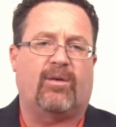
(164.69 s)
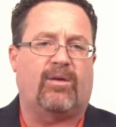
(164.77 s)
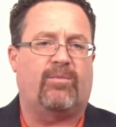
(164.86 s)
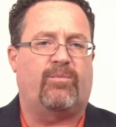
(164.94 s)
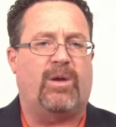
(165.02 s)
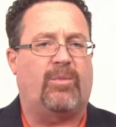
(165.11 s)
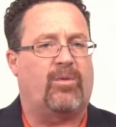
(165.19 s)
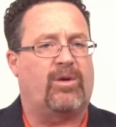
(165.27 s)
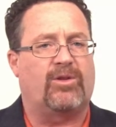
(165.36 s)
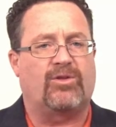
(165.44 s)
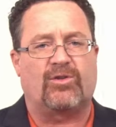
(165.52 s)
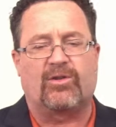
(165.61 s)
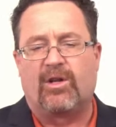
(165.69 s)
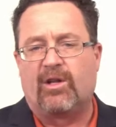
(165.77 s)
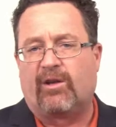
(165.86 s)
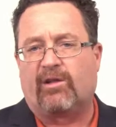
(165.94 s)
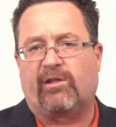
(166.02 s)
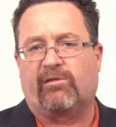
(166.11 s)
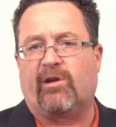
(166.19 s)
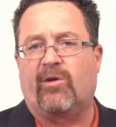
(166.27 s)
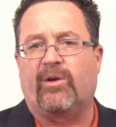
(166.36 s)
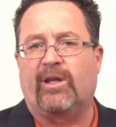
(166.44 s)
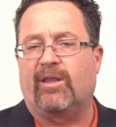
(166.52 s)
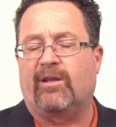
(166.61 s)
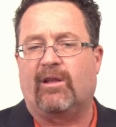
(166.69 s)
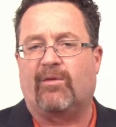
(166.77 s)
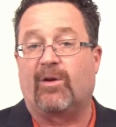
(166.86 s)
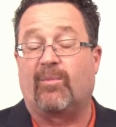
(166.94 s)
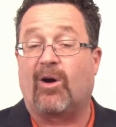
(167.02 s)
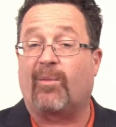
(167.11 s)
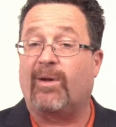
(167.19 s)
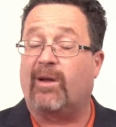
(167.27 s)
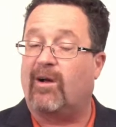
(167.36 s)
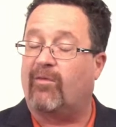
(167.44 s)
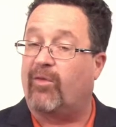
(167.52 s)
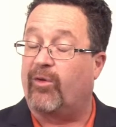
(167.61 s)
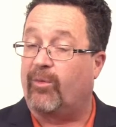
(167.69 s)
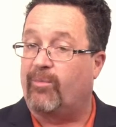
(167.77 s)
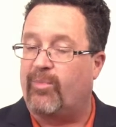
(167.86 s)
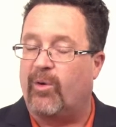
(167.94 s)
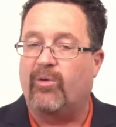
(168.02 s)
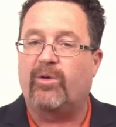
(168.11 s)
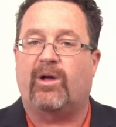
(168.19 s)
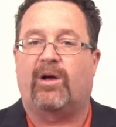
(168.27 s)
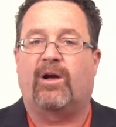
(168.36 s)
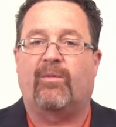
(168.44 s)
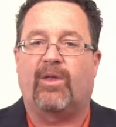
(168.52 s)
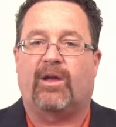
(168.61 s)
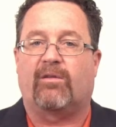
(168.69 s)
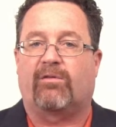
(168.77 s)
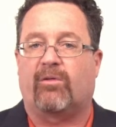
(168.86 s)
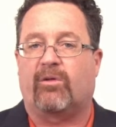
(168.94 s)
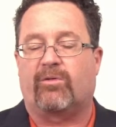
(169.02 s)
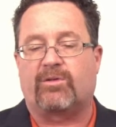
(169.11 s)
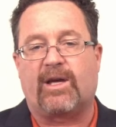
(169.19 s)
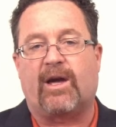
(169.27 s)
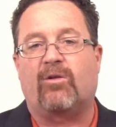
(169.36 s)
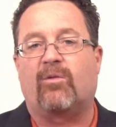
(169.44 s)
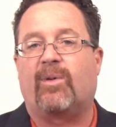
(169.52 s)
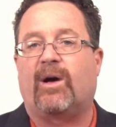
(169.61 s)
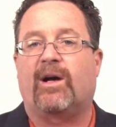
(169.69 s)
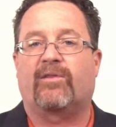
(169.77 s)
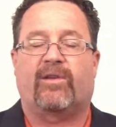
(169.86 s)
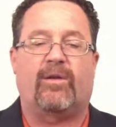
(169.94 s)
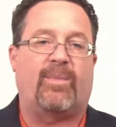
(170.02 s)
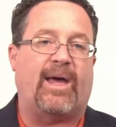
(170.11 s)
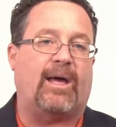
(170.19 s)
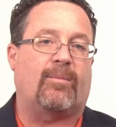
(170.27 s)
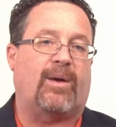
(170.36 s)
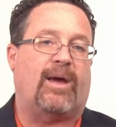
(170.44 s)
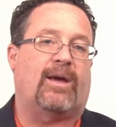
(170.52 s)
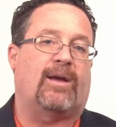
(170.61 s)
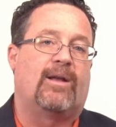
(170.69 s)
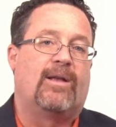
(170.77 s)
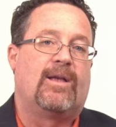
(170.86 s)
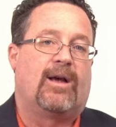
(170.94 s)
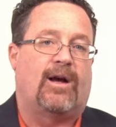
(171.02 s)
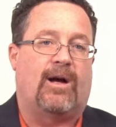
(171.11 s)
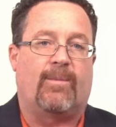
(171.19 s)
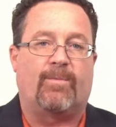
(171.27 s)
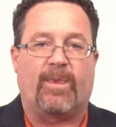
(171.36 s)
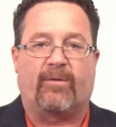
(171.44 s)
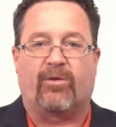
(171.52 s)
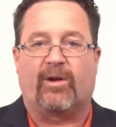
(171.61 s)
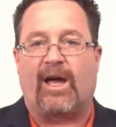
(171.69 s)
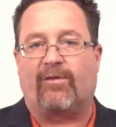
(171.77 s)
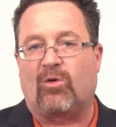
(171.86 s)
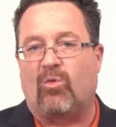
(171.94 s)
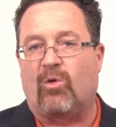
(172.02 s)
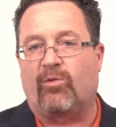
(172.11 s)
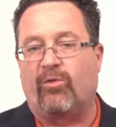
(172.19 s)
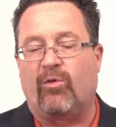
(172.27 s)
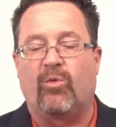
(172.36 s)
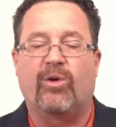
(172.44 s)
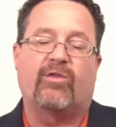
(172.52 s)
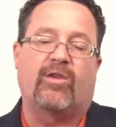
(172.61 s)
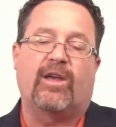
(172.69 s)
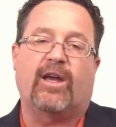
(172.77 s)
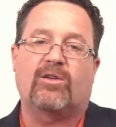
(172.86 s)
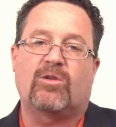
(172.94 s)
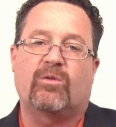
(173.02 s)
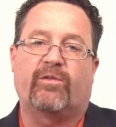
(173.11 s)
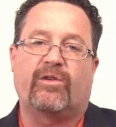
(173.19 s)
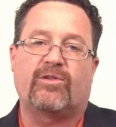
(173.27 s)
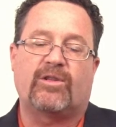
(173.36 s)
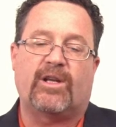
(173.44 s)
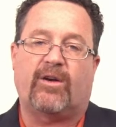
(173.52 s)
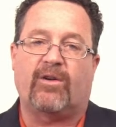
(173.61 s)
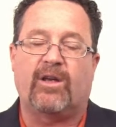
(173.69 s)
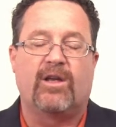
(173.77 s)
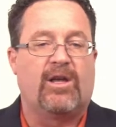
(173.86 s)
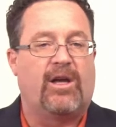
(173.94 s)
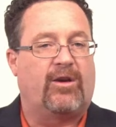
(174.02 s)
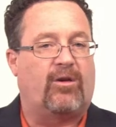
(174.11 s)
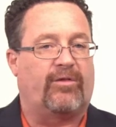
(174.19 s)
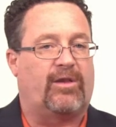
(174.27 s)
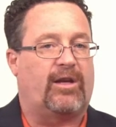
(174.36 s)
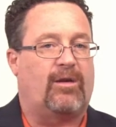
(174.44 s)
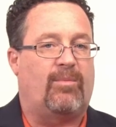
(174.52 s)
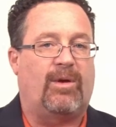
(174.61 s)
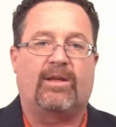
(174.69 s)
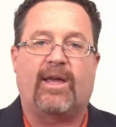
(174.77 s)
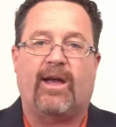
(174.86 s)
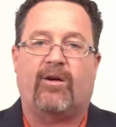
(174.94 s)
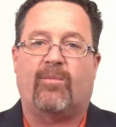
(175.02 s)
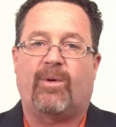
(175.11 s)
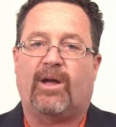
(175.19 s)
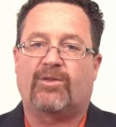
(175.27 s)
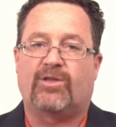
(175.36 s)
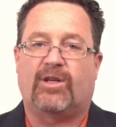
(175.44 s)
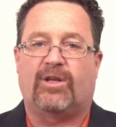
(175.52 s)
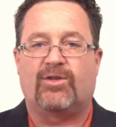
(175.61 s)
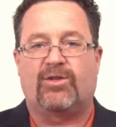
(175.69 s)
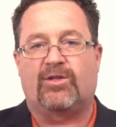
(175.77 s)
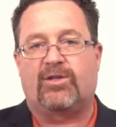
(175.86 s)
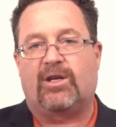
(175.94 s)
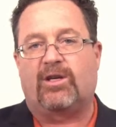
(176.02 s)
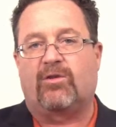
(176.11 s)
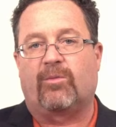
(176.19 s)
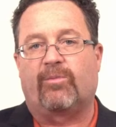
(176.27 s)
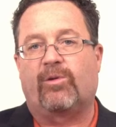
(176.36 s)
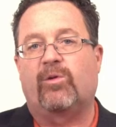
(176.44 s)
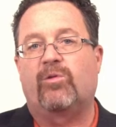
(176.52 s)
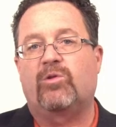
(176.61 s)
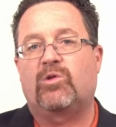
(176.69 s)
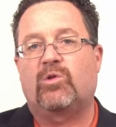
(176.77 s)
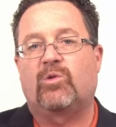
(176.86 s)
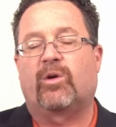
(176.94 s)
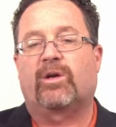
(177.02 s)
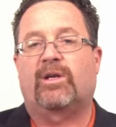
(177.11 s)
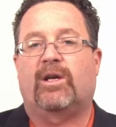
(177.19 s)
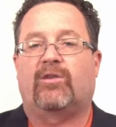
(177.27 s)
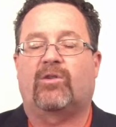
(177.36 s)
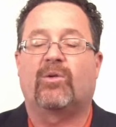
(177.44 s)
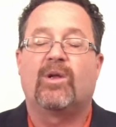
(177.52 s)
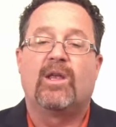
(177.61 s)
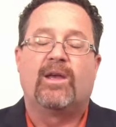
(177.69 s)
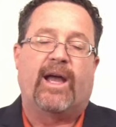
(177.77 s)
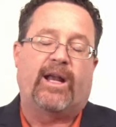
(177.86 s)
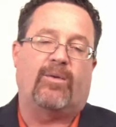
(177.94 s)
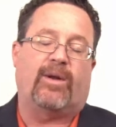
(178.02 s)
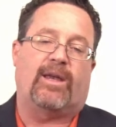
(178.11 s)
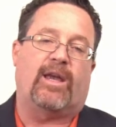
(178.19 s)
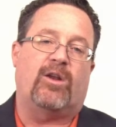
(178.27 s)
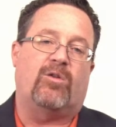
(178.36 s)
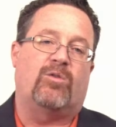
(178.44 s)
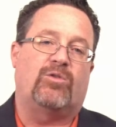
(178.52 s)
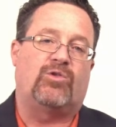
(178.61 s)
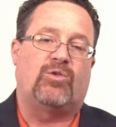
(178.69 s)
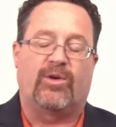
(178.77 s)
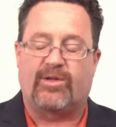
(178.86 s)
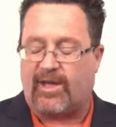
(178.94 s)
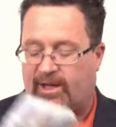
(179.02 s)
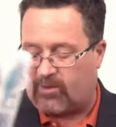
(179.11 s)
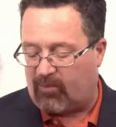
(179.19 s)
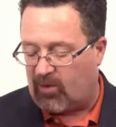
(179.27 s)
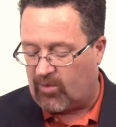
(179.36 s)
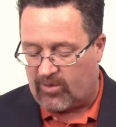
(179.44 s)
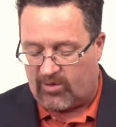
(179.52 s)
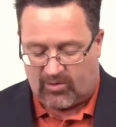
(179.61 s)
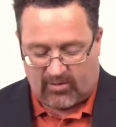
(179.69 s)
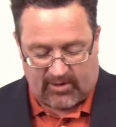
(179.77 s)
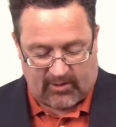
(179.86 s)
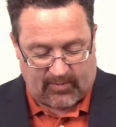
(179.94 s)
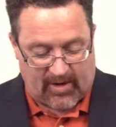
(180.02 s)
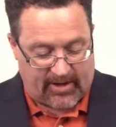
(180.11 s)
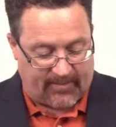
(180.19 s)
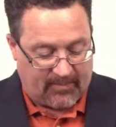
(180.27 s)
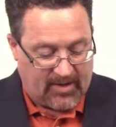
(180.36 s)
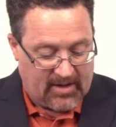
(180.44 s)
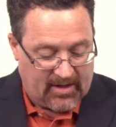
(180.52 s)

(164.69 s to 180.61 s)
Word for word: And people can just throw it in the glove compartment of their boat. Um, they can throw it in their tackle box and a backpack. Um, if they have to walk through the woods to get to a fishing area, you don't have to take a big tackle box. You can just take your Pro Tour kit. So anyone, again, who enjoys that sport would enjoy this product.